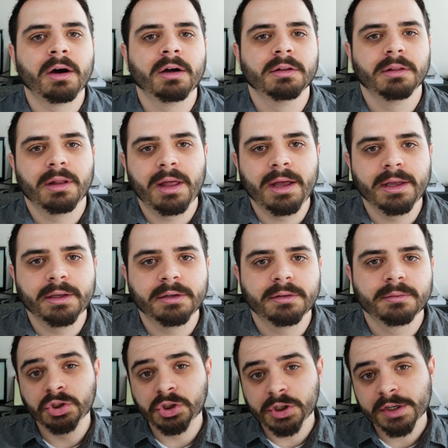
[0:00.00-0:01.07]
online.
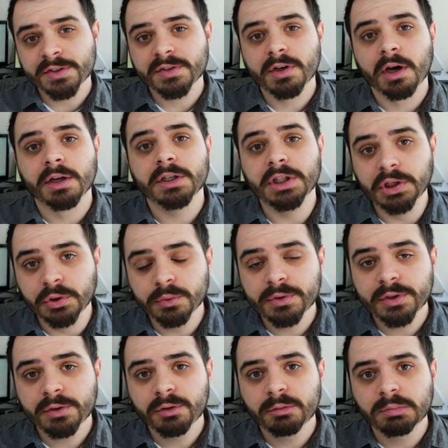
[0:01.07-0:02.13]
Just on
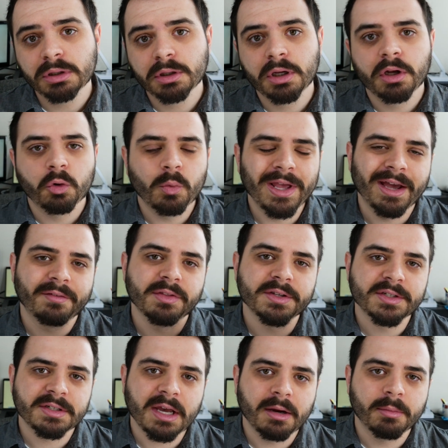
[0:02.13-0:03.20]
YouTube, we have the
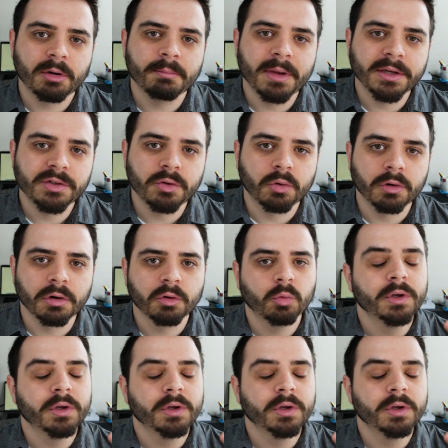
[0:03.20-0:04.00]
Cyber Mentor,